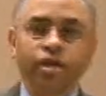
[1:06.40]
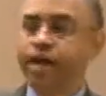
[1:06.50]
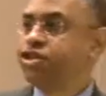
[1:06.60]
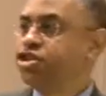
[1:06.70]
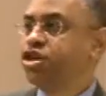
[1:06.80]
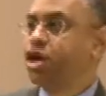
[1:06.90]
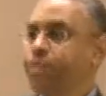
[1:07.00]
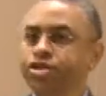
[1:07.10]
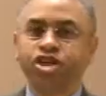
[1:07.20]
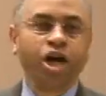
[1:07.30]
Ladies and
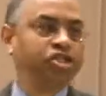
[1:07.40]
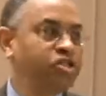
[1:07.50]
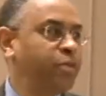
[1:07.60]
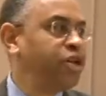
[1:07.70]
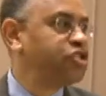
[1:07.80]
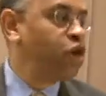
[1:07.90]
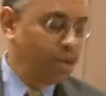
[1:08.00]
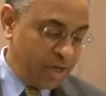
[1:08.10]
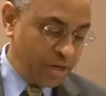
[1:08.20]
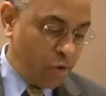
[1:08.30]
gentlemen, judges, please
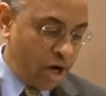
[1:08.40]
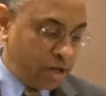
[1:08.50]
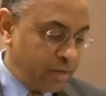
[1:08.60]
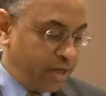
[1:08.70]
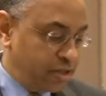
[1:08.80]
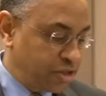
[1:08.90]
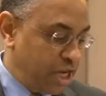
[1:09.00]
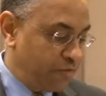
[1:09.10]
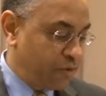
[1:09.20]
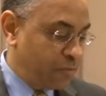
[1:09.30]
join me in welcoming the team.